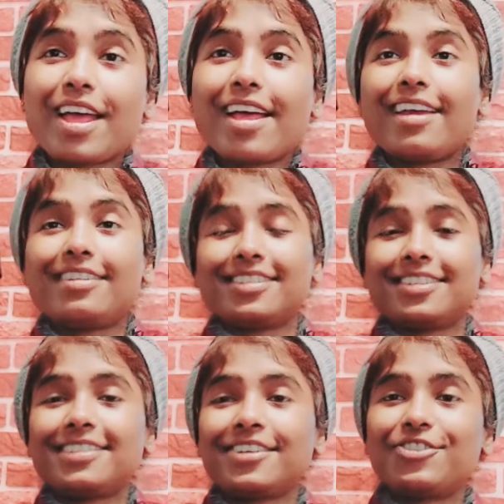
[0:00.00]
end the
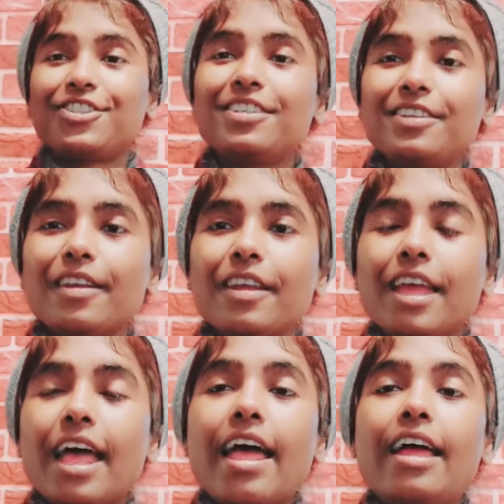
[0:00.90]
session,
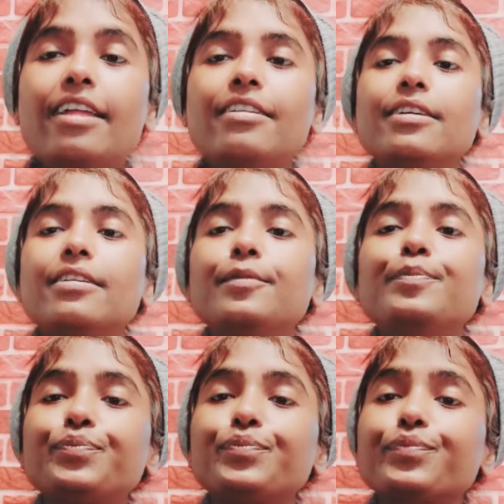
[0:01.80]
and
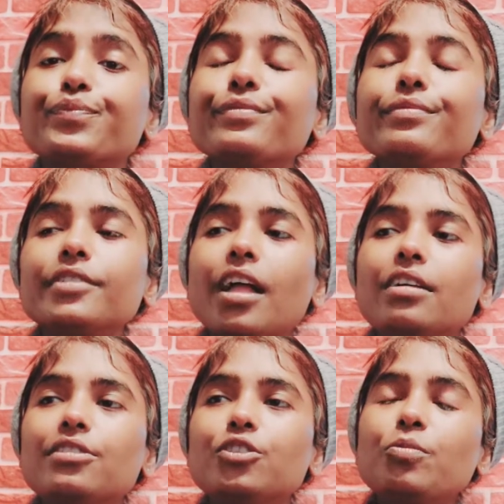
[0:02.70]

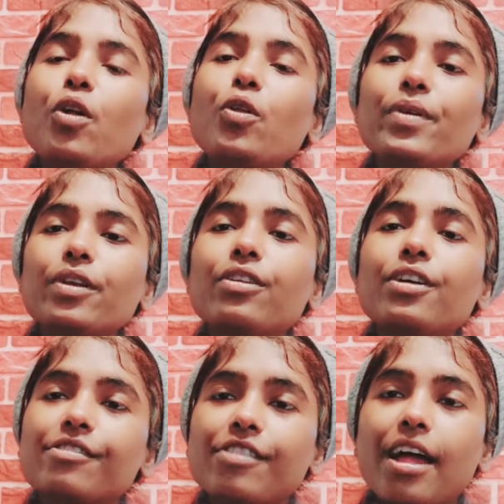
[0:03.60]
tomorrow we're gonna
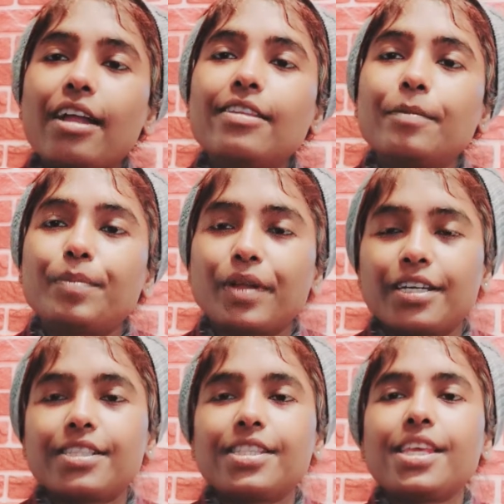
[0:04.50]
start the
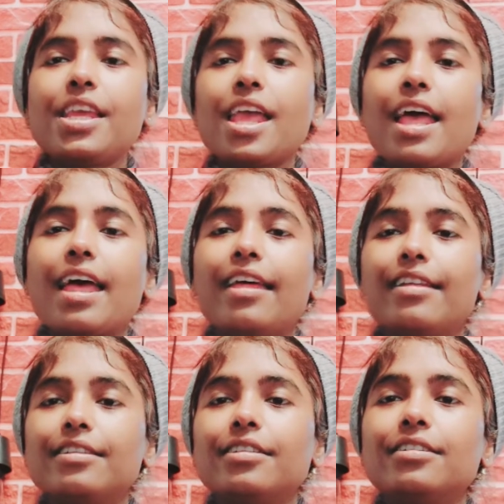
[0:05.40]
prakriti
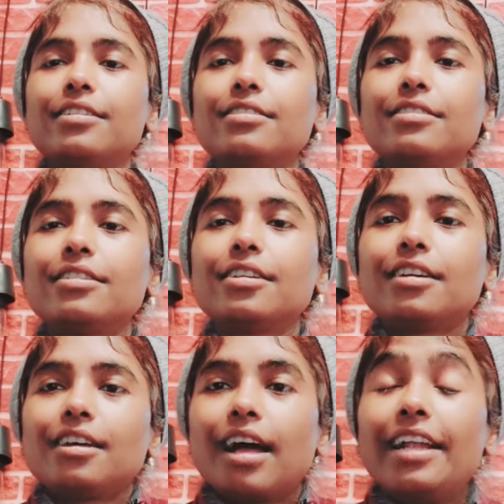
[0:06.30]
and
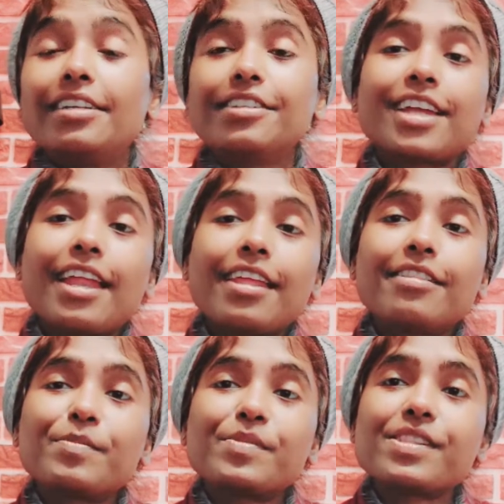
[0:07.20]
understanding the
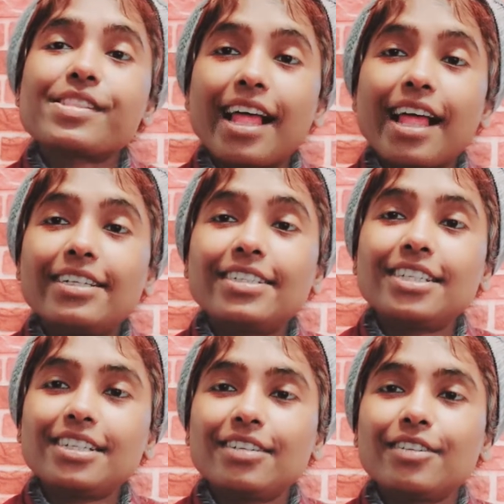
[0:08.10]
personality.
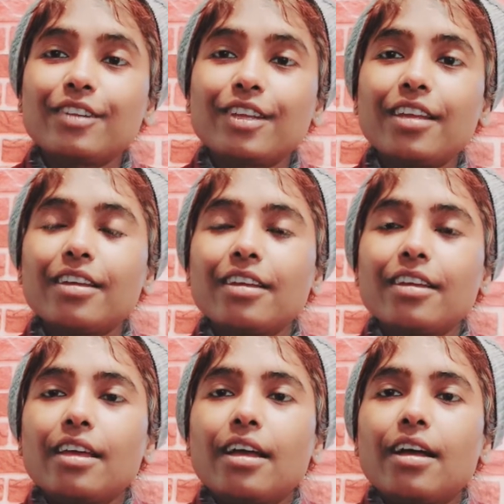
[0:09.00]
Okay.
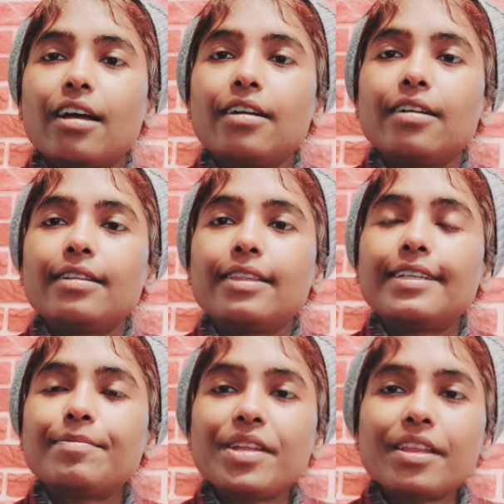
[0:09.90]
Let
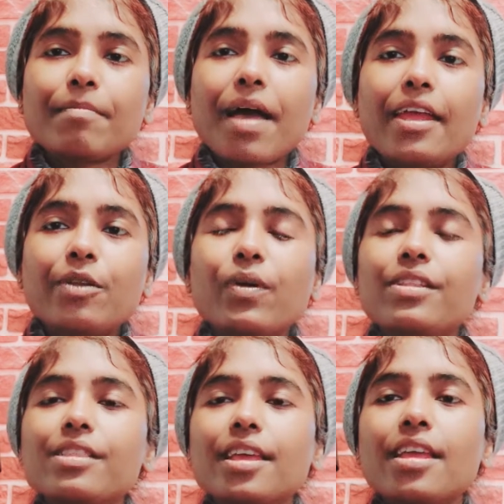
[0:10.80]
me remind one
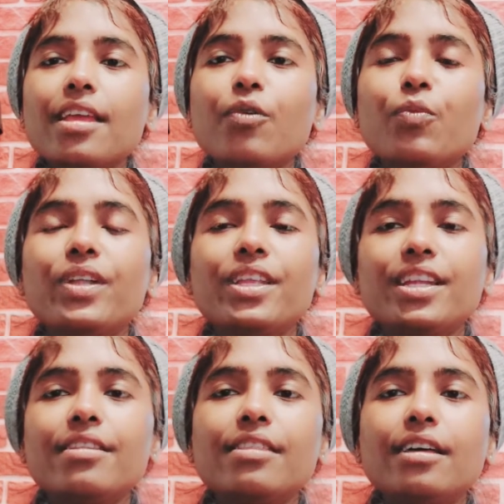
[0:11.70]
thing. We
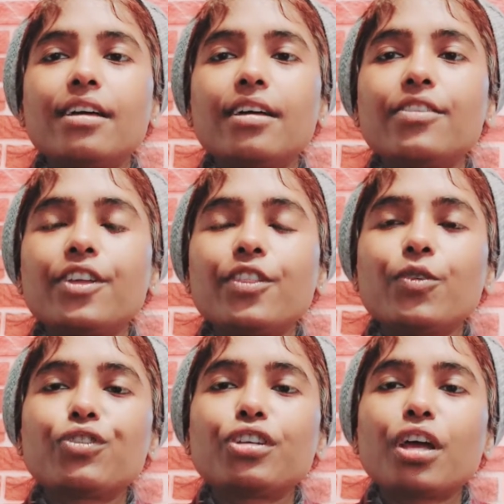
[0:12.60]
did the three
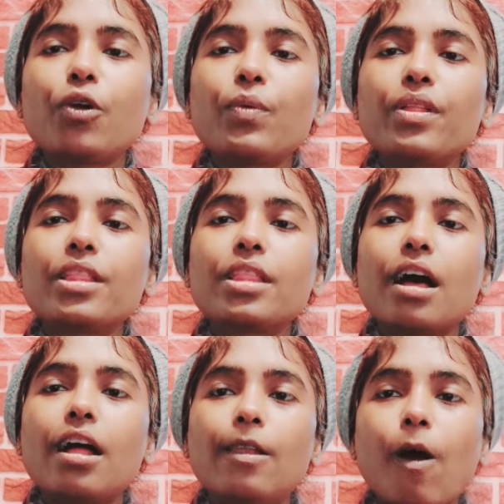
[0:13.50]
dosha
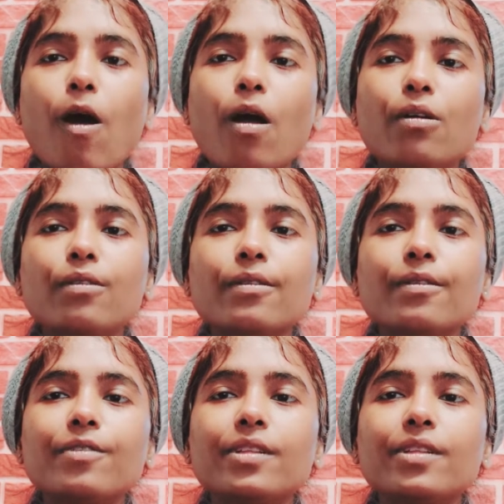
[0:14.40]
along with